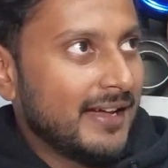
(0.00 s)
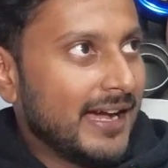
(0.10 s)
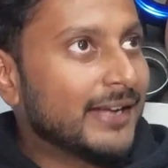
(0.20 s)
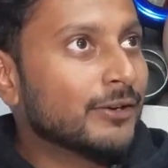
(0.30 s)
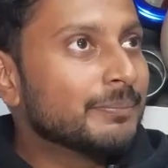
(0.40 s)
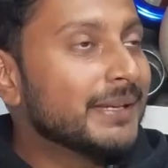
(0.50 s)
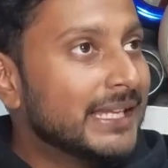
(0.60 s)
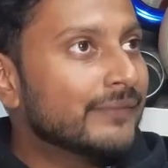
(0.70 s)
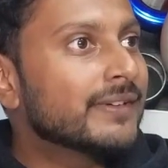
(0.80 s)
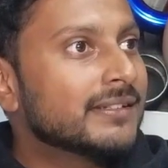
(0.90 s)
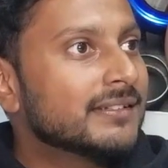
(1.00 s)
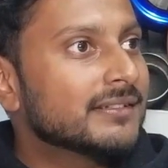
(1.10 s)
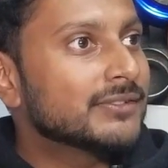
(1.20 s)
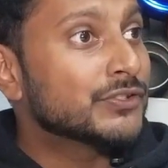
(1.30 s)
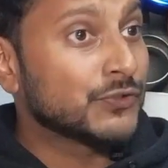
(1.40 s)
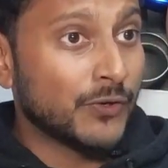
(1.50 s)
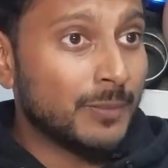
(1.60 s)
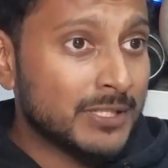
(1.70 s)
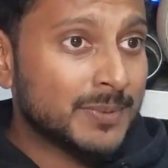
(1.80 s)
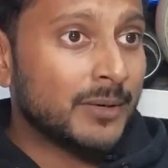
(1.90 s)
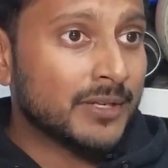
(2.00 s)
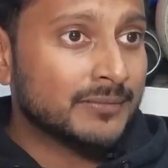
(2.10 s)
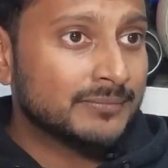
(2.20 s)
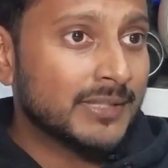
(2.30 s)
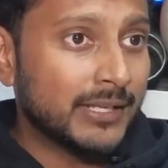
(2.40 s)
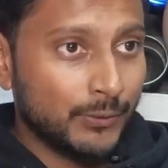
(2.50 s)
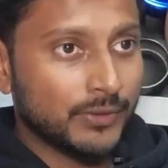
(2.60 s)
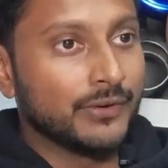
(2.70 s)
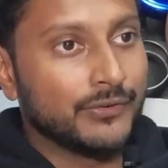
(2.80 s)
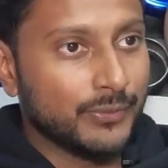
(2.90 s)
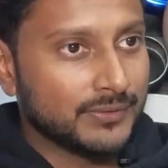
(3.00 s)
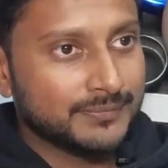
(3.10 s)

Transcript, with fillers: I don't believe in so much power and no control.